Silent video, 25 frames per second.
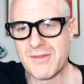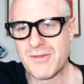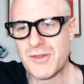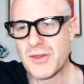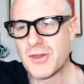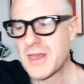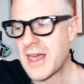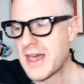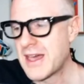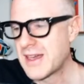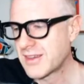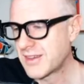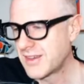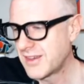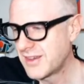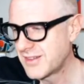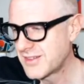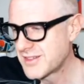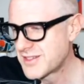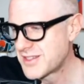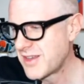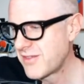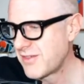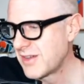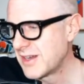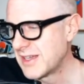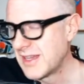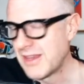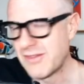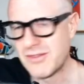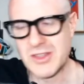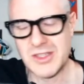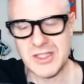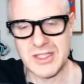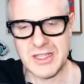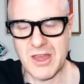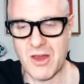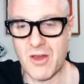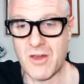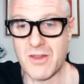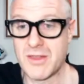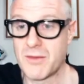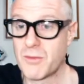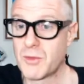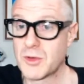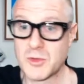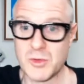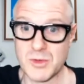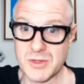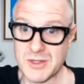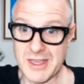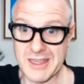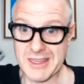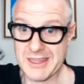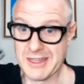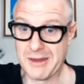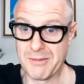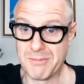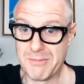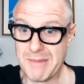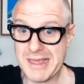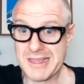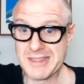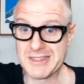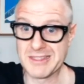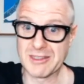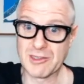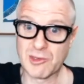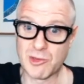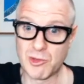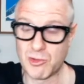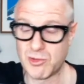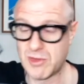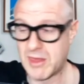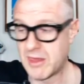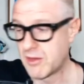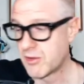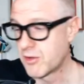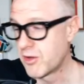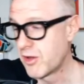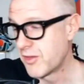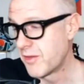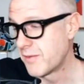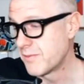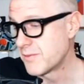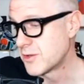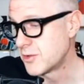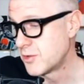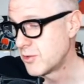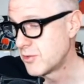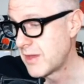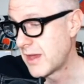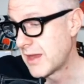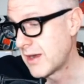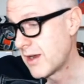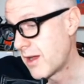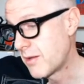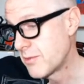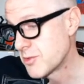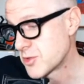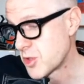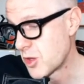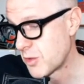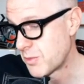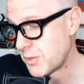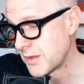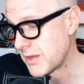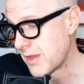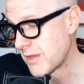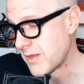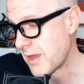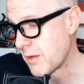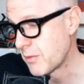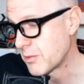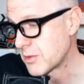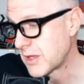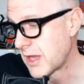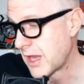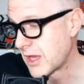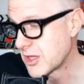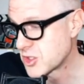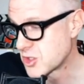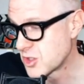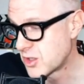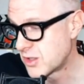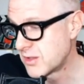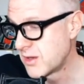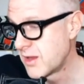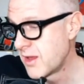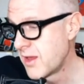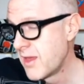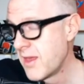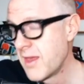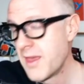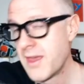If you can't get 7-Eleven to carry them, which was like an amazing coup that you got them to do that, and I was hoping that they would catch on,